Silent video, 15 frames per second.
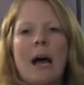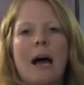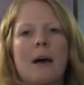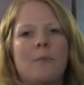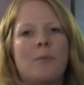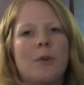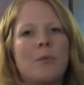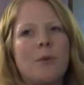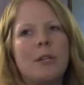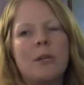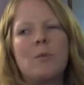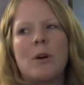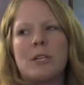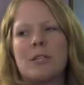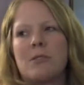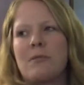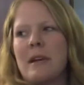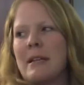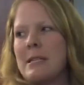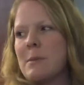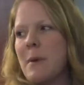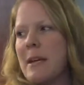um, we really want to
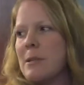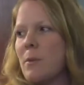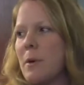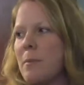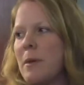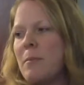create a space where